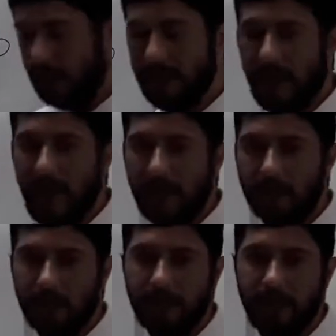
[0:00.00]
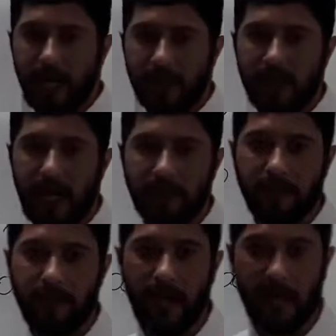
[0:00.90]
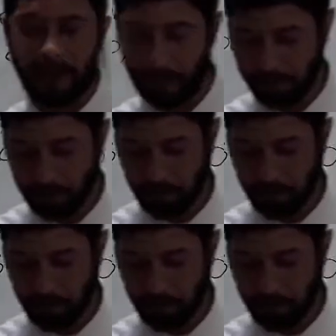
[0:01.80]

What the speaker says: the exercise asks us,